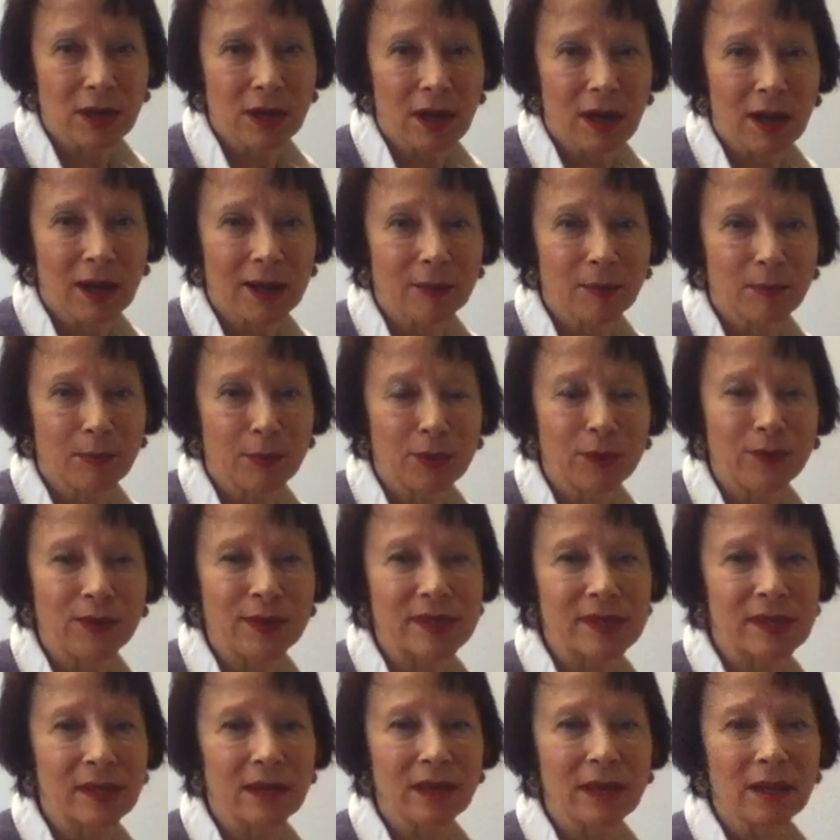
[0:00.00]
I
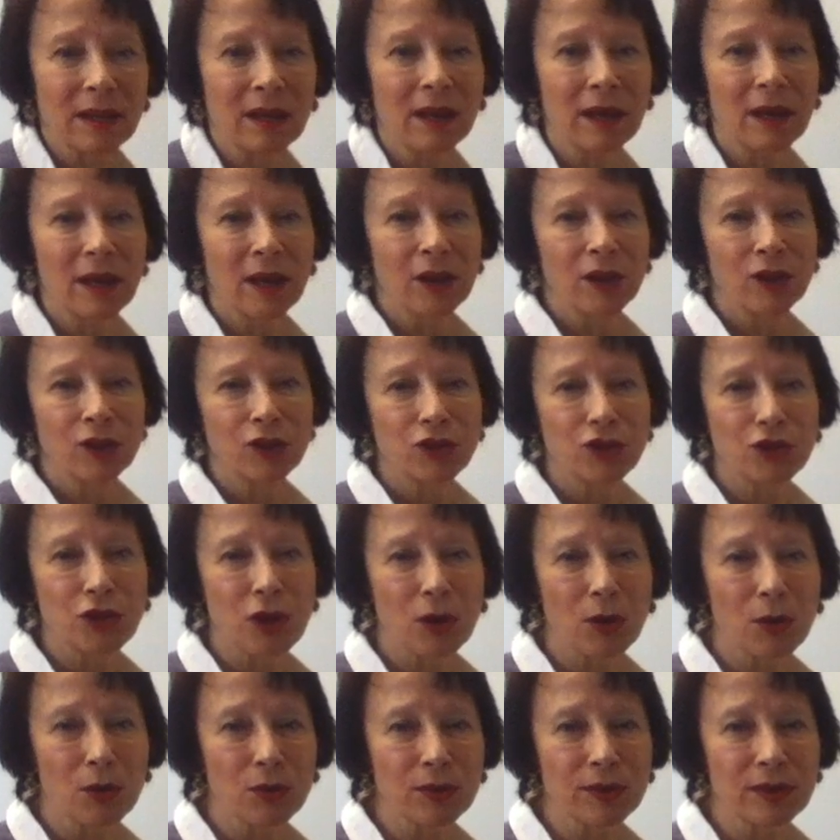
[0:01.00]
previously
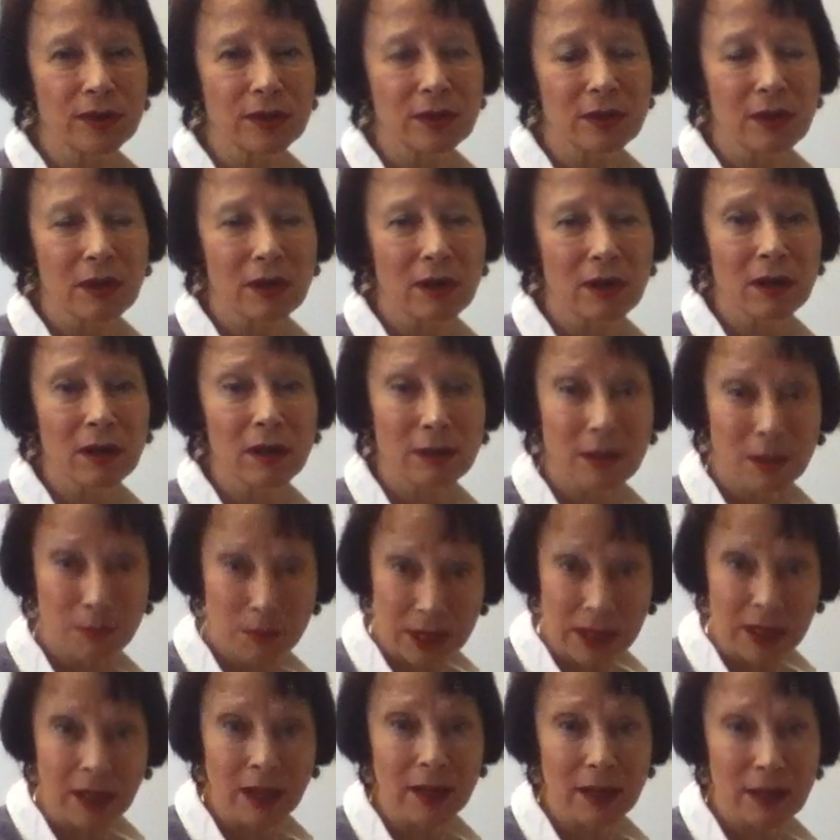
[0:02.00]
showed the
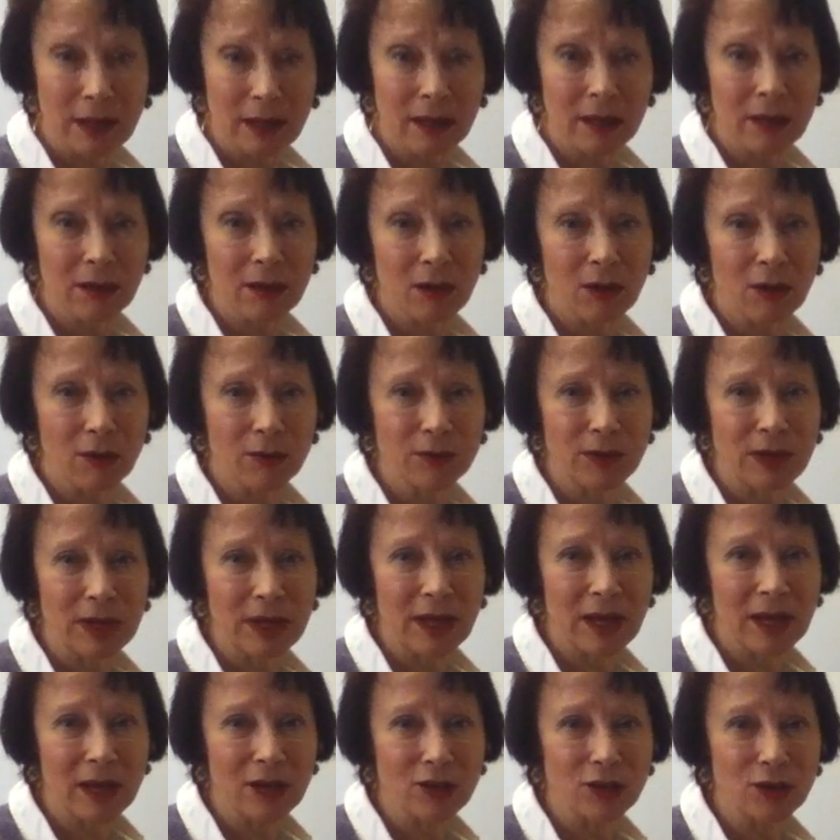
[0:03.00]
beginning of the
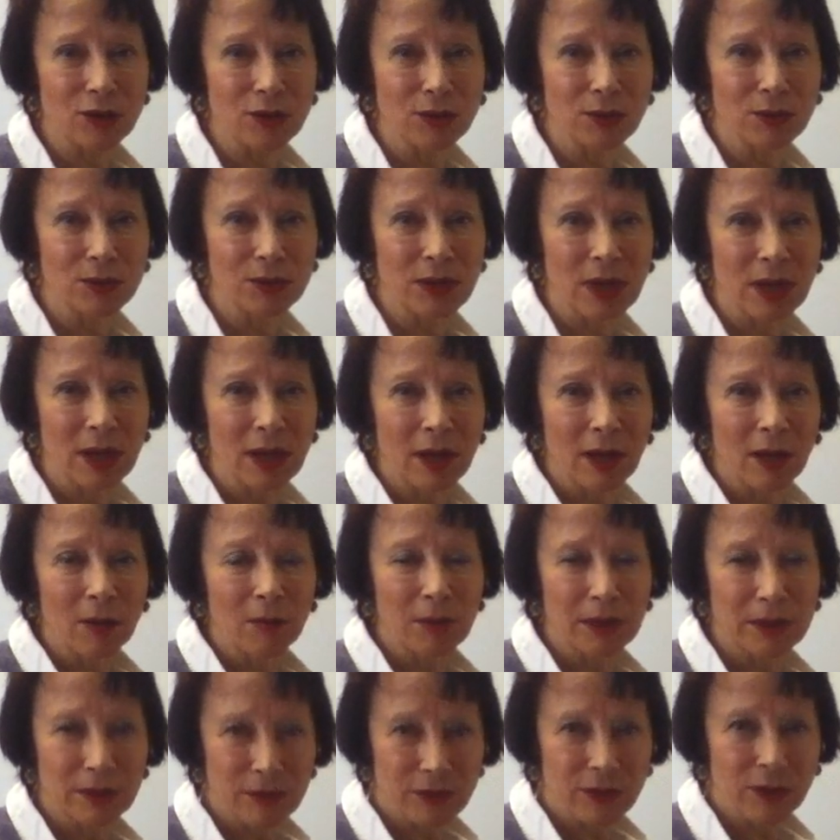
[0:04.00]
Etude,
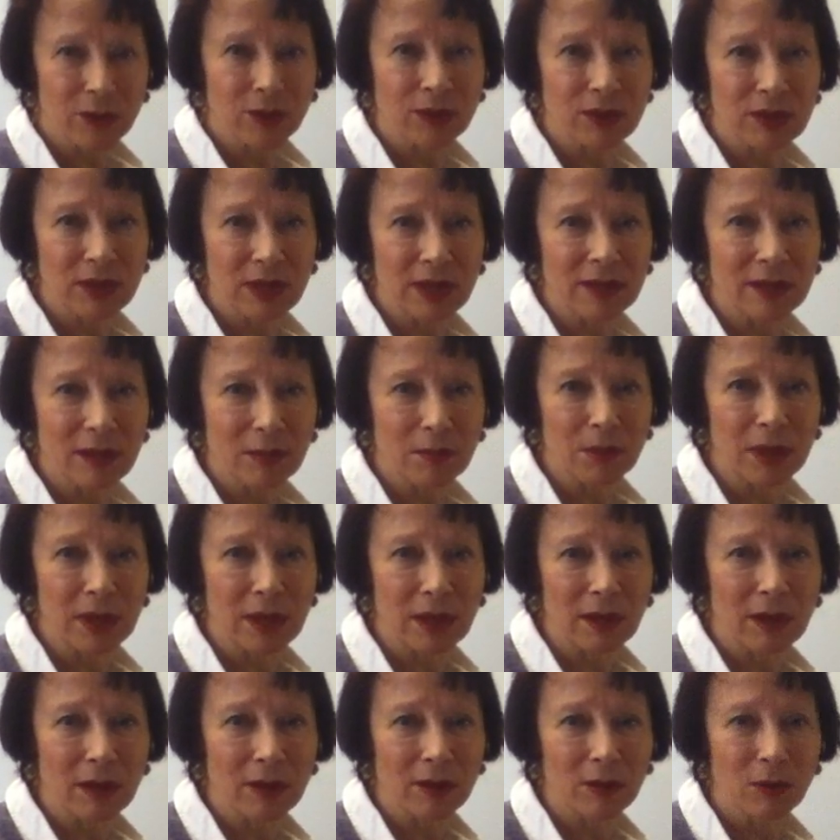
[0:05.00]
but thought that the
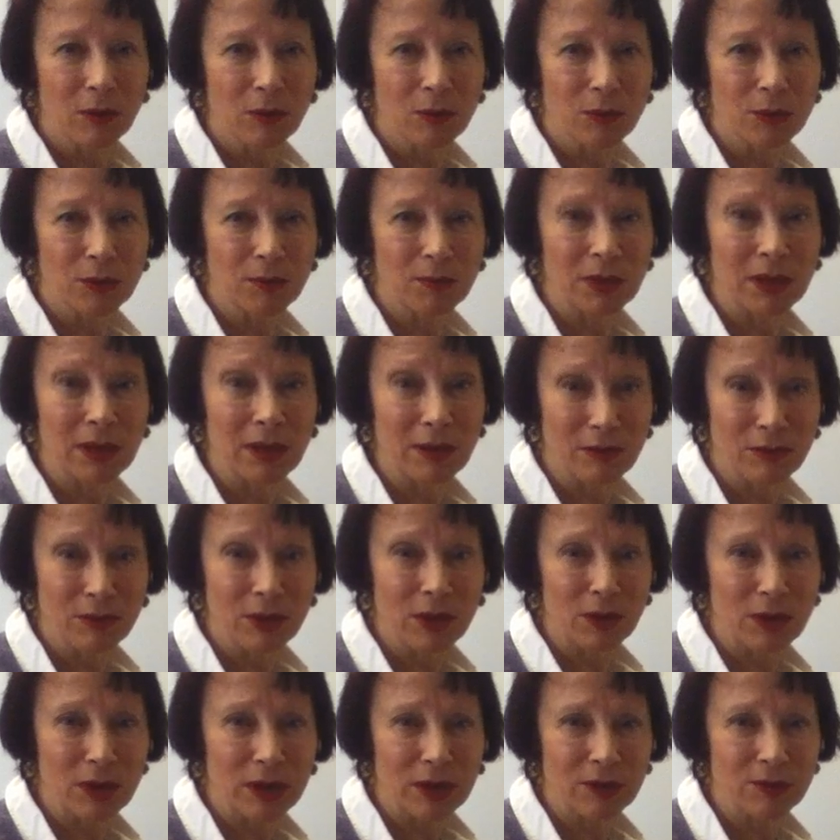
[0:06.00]
middle would be
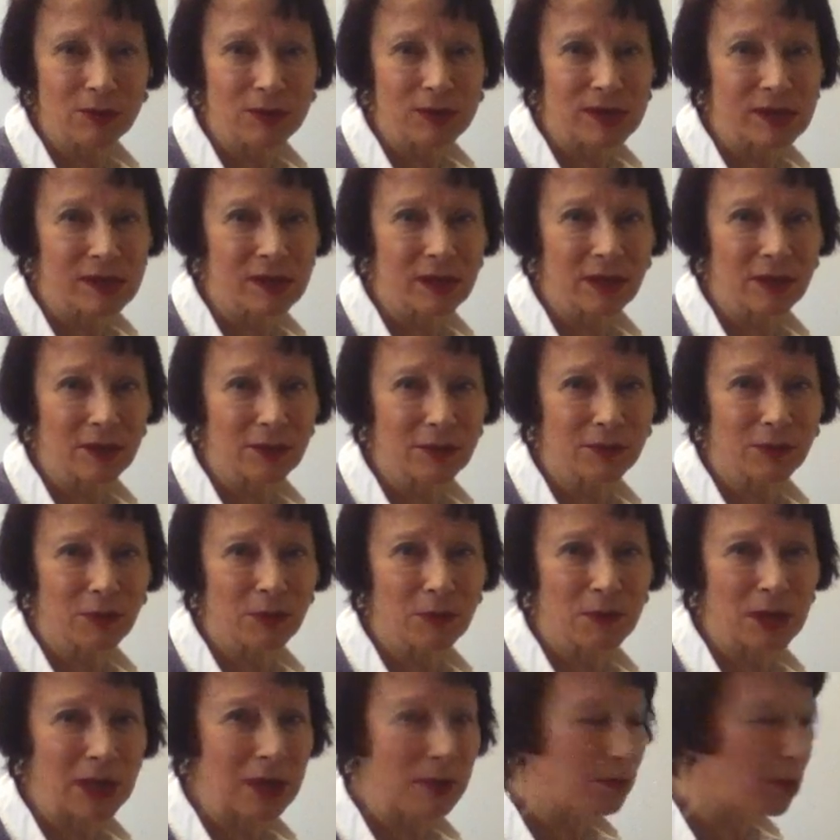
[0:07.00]
very interesting
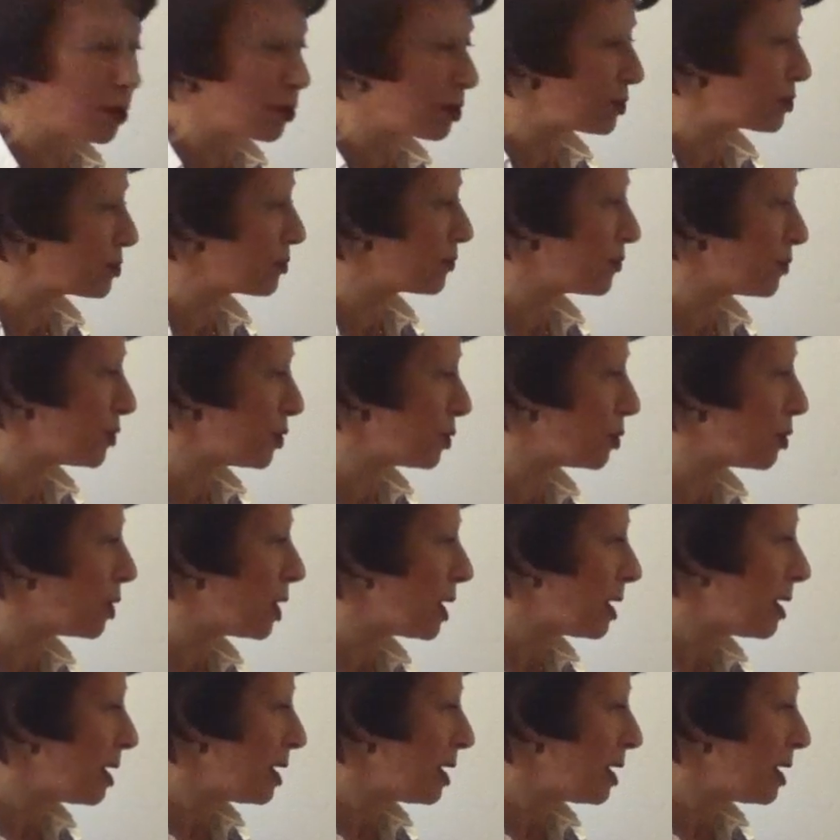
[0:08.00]
from many points of view.